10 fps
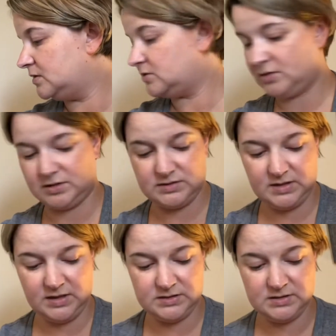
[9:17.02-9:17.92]
So that's
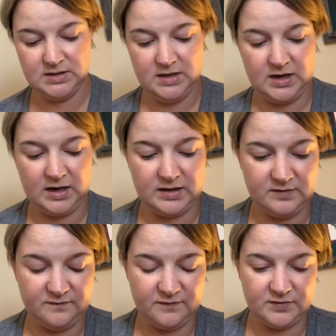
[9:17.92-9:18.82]
that. And
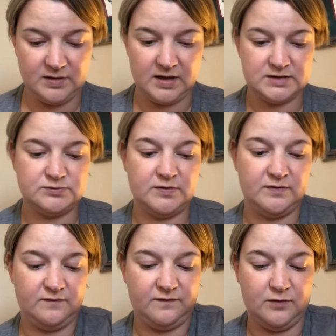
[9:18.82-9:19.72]
then for the last
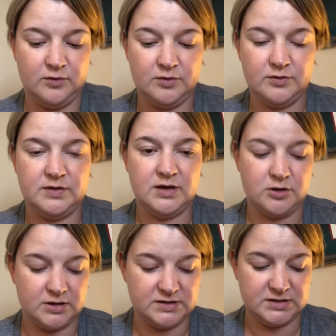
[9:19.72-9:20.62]
one, for the
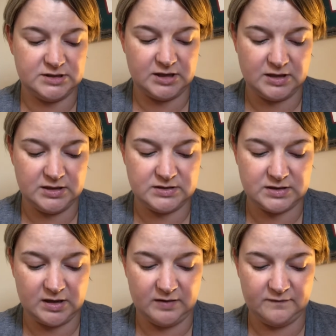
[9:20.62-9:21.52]
acrostic challenge,